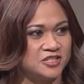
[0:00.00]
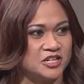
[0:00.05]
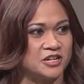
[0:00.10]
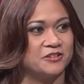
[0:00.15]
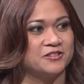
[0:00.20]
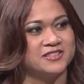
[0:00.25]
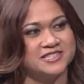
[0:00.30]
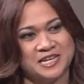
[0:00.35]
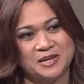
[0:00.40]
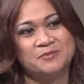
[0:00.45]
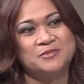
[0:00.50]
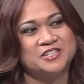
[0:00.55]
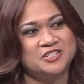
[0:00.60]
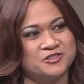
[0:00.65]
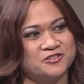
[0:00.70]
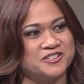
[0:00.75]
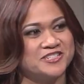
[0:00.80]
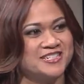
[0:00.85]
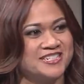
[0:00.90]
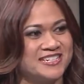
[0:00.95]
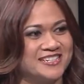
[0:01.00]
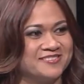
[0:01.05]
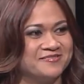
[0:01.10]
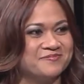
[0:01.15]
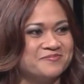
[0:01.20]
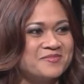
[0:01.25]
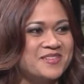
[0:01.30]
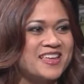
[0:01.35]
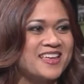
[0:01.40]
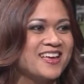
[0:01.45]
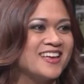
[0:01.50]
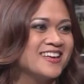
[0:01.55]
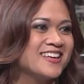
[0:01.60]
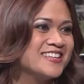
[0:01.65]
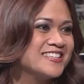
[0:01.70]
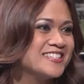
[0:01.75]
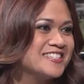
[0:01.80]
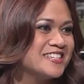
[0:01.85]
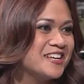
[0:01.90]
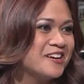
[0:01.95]
share the same interest in.
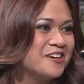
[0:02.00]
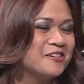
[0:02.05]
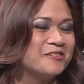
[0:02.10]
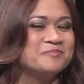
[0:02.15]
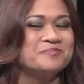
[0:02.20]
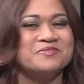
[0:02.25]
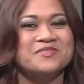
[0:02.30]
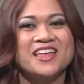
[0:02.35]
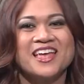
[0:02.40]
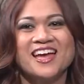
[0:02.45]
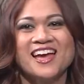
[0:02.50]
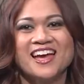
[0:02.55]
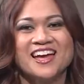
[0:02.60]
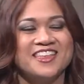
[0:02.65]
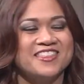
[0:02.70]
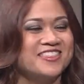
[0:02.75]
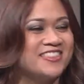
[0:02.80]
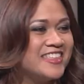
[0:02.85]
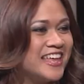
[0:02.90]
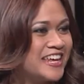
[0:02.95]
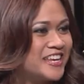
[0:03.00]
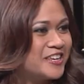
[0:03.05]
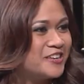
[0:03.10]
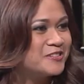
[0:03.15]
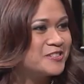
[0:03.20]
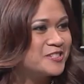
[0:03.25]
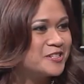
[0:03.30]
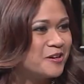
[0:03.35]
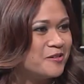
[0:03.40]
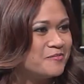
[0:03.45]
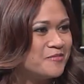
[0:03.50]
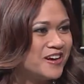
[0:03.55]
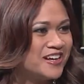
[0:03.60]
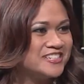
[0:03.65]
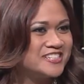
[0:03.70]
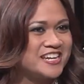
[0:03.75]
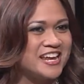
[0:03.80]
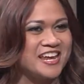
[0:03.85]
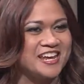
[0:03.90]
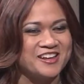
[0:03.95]
So Thank you so
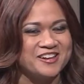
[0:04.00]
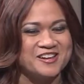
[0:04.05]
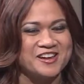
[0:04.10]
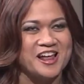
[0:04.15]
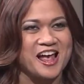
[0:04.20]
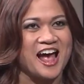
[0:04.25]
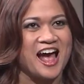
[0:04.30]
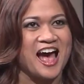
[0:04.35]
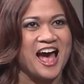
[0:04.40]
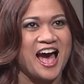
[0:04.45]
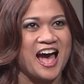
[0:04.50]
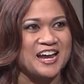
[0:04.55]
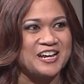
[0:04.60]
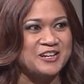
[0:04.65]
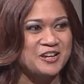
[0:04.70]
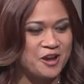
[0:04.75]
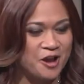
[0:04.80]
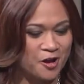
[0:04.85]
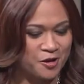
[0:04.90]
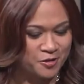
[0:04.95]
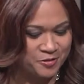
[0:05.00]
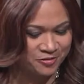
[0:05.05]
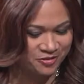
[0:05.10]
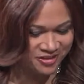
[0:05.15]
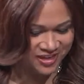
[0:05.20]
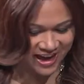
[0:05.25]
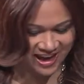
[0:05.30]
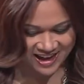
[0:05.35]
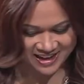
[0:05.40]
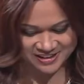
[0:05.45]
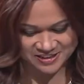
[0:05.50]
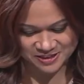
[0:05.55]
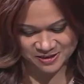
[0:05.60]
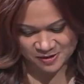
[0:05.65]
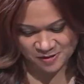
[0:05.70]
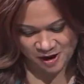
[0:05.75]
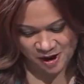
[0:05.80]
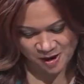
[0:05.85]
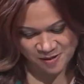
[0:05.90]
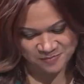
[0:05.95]
much. It, I know that
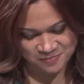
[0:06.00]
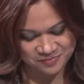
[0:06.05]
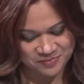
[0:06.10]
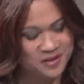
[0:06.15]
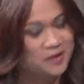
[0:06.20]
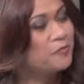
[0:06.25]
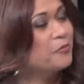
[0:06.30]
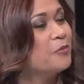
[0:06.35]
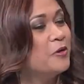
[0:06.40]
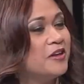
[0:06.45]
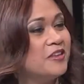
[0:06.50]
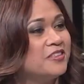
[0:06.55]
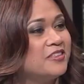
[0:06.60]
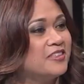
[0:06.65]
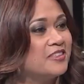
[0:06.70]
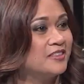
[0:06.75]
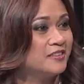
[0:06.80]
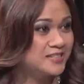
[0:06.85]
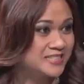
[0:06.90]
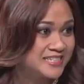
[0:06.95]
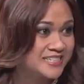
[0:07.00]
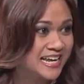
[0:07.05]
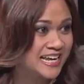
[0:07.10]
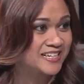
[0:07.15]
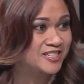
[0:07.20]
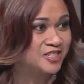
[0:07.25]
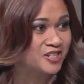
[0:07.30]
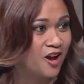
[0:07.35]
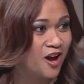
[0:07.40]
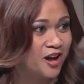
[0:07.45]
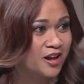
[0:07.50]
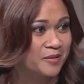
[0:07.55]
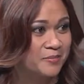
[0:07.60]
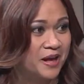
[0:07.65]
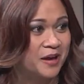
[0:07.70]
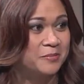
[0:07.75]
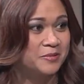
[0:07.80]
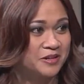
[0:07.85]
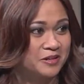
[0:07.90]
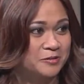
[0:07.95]
um, with today's talk
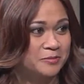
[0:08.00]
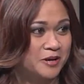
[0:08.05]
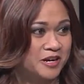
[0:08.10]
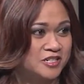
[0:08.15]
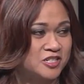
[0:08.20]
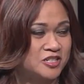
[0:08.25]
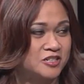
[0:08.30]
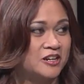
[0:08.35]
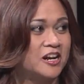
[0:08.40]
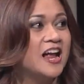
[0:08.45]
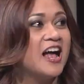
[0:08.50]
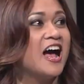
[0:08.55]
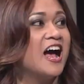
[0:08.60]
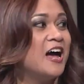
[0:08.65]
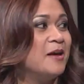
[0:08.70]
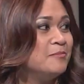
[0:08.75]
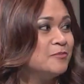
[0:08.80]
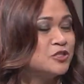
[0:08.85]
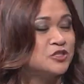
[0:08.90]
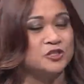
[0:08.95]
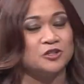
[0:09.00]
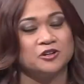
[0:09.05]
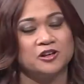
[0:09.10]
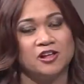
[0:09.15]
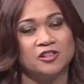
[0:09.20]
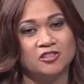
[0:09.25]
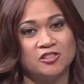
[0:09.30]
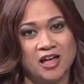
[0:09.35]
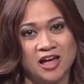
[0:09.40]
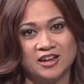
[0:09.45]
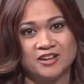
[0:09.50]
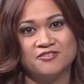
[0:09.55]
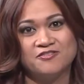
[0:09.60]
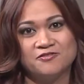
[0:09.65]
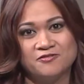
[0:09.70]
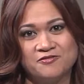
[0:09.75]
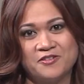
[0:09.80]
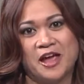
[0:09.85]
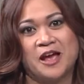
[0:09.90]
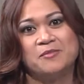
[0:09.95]
about peer pressure, I'm sure a lot of
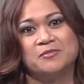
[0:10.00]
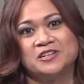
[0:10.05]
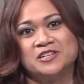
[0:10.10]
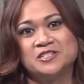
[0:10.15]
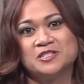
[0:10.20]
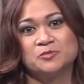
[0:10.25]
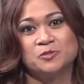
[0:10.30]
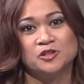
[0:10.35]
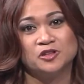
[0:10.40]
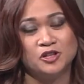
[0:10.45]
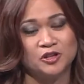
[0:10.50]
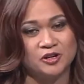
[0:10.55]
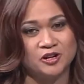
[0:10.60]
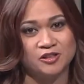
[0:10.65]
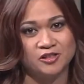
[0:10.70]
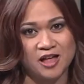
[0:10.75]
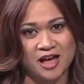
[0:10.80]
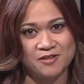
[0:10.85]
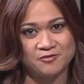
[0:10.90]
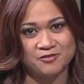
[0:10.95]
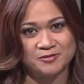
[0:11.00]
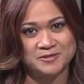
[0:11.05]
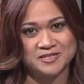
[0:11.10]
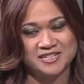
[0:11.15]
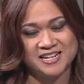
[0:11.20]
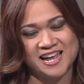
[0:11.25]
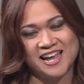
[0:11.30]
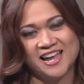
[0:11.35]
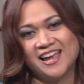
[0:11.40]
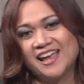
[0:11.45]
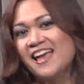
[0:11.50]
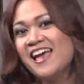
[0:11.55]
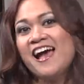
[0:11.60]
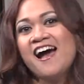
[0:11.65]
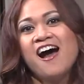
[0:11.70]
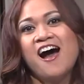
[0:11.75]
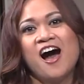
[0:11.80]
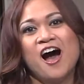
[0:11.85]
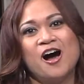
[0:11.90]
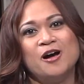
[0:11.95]
families will learn a lot from today.
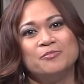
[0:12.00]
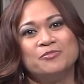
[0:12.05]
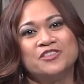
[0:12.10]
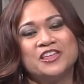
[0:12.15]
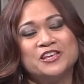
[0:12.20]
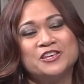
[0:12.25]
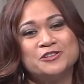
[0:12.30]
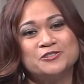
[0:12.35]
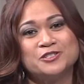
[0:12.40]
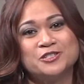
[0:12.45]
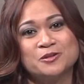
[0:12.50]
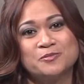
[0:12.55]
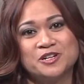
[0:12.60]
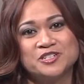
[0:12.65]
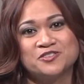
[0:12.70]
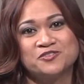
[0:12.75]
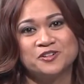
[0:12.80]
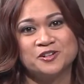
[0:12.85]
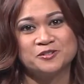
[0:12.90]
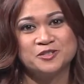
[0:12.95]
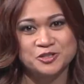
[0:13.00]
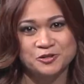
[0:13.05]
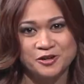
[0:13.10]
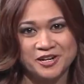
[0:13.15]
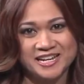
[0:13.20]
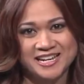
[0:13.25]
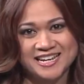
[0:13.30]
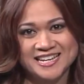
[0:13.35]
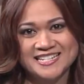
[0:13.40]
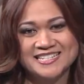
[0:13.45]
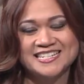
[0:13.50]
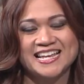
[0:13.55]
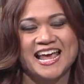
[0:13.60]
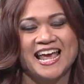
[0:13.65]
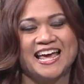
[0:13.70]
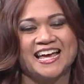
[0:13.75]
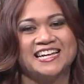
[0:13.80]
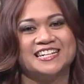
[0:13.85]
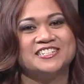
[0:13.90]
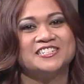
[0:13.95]
Um, thank you so much for joining us,
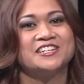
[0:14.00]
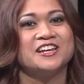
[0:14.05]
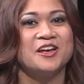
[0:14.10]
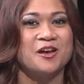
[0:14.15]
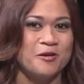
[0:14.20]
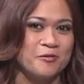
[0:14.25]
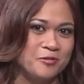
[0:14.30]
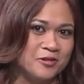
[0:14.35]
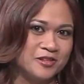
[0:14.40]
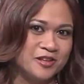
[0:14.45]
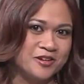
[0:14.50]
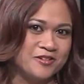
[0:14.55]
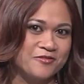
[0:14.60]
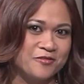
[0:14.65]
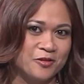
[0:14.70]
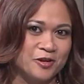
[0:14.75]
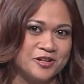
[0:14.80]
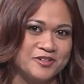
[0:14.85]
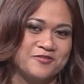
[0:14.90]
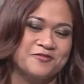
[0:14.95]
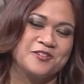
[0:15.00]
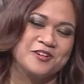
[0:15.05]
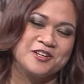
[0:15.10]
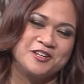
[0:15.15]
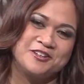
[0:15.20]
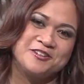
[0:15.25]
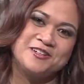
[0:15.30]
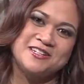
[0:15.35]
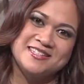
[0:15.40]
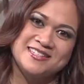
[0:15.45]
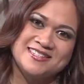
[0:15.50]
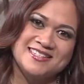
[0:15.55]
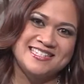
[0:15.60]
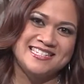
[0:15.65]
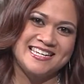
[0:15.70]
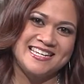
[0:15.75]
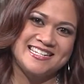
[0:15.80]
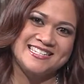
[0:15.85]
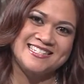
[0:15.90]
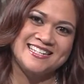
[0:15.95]
and we'll look forward for you to
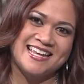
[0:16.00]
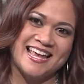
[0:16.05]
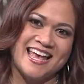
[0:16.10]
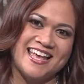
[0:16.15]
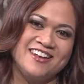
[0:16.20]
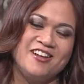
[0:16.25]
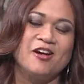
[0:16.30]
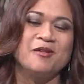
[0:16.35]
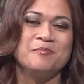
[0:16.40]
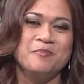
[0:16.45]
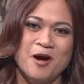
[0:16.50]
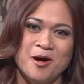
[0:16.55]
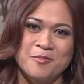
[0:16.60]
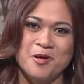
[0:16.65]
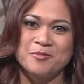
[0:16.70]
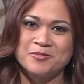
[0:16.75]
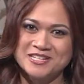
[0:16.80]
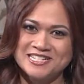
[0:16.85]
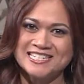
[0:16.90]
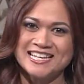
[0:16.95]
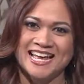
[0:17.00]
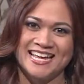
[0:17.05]
see us again on Mom Always